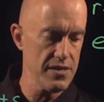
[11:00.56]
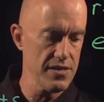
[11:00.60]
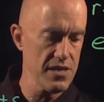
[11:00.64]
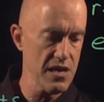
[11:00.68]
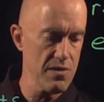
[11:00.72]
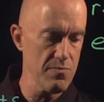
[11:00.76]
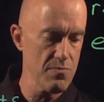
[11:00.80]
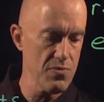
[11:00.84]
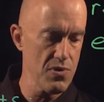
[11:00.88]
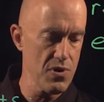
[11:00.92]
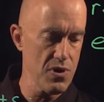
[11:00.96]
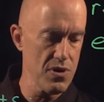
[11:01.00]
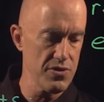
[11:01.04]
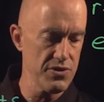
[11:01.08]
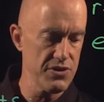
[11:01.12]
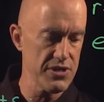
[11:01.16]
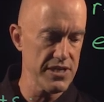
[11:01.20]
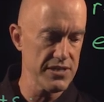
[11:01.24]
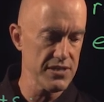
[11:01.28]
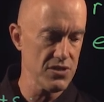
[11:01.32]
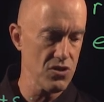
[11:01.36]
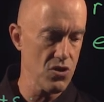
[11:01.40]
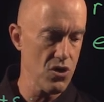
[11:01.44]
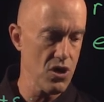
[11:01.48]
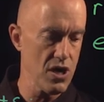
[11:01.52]
a number
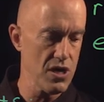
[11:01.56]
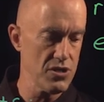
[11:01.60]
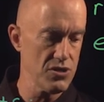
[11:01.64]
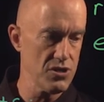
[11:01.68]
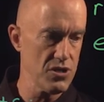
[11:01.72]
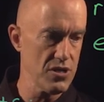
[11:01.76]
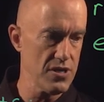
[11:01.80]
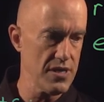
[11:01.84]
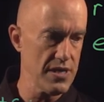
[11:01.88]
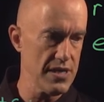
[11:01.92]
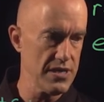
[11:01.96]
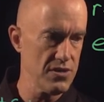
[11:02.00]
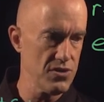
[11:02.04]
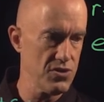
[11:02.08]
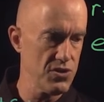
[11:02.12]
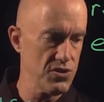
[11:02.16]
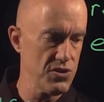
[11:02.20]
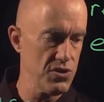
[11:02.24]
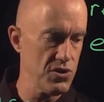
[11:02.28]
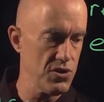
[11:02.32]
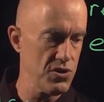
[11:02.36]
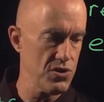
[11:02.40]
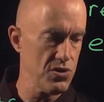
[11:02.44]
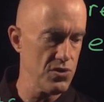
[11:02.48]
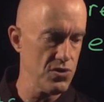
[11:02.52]
just larger than
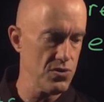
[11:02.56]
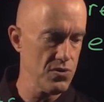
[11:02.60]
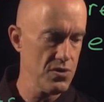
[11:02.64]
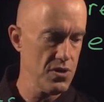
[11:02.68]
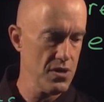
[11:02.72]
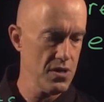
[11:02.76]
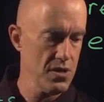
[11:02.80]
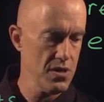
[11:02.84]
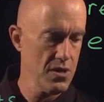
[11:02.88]
2